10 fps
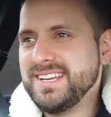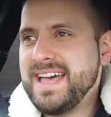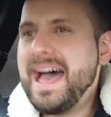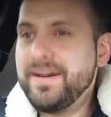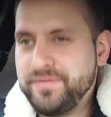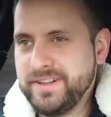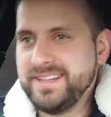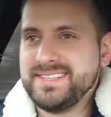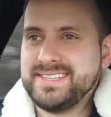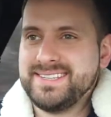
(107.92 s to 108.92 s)

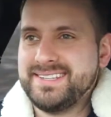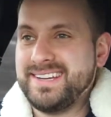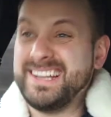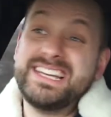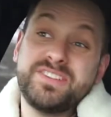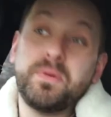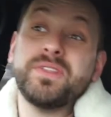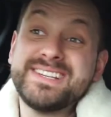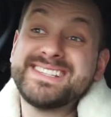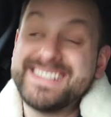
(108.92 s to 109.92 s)
effort. At least
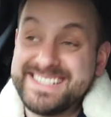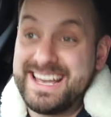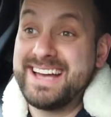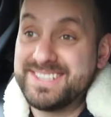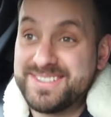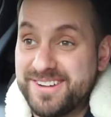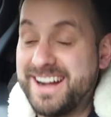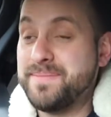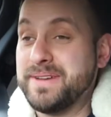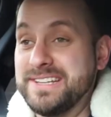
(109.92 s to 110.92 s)
put this to the test,
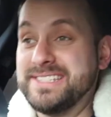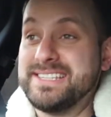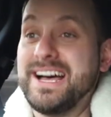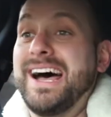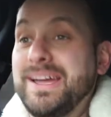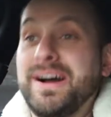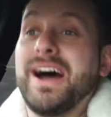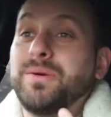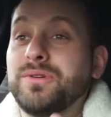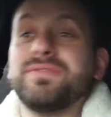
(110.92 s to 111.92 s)
right? Because
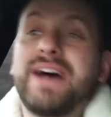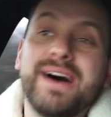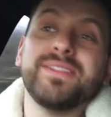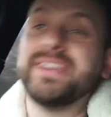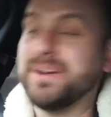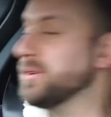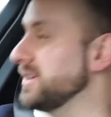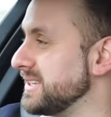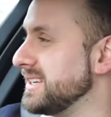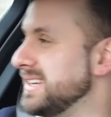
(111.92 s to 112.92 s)
I would vow that it
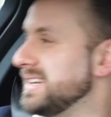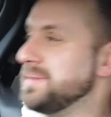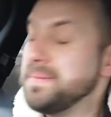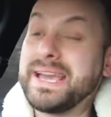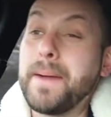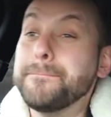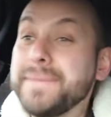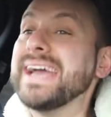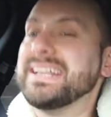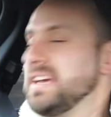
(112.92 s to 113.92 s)
would make a
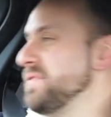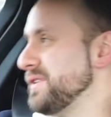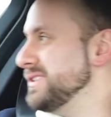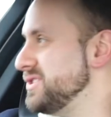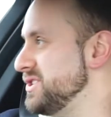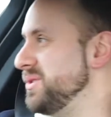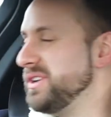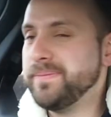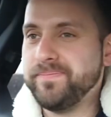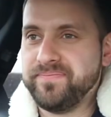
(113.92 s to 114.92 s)
big difference to
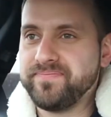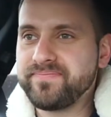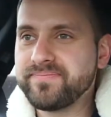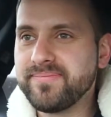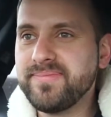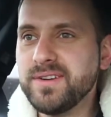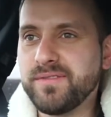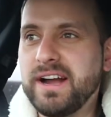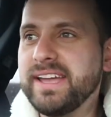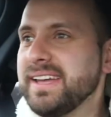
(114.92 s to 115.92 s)
you,
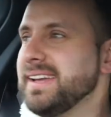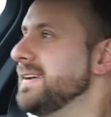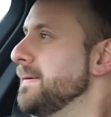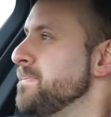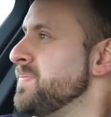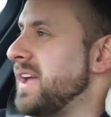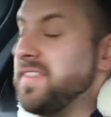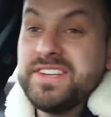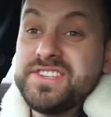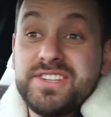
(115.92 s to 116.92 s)
right?
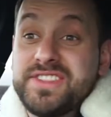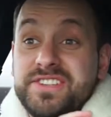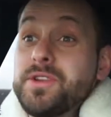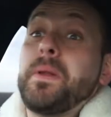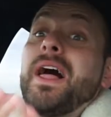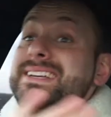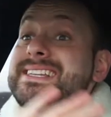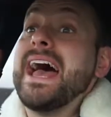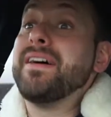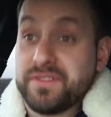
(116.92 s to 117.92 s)
And this
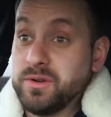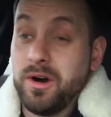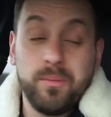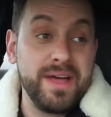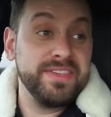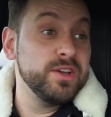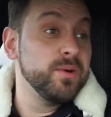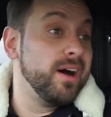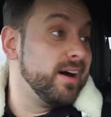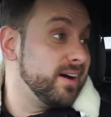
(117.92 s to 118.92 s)
applies to everyone. Whether
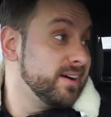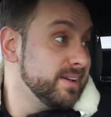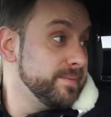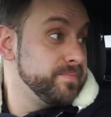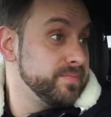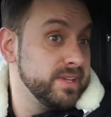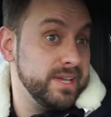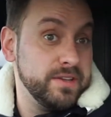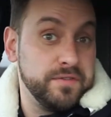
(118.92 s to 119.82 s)
you are in a